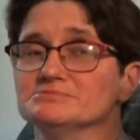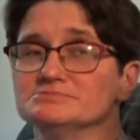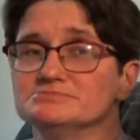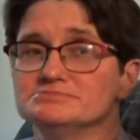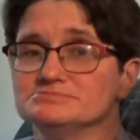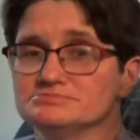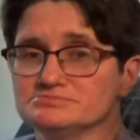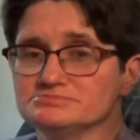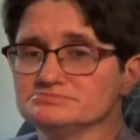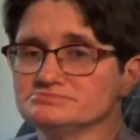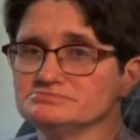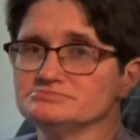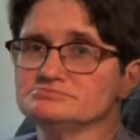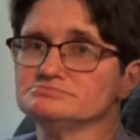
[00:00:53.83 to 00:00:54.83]
I know,
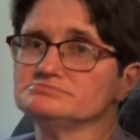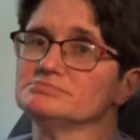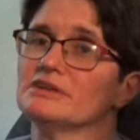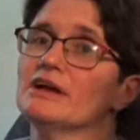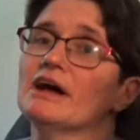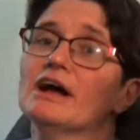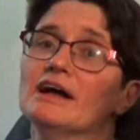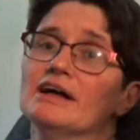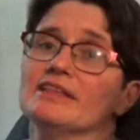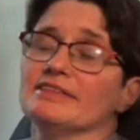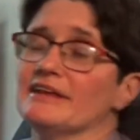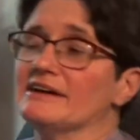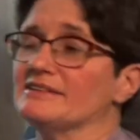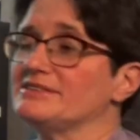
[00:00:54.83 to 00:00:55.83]
and I'm not
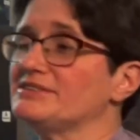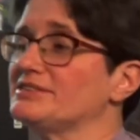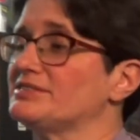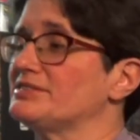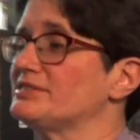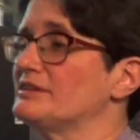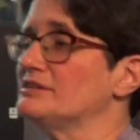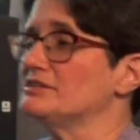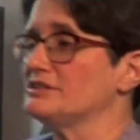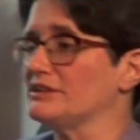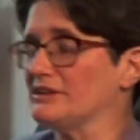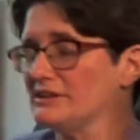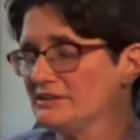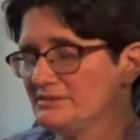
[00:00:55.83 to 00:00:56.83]
going to walk all the way.
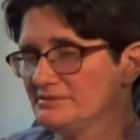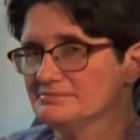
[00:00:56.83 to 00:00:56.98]
Thursday.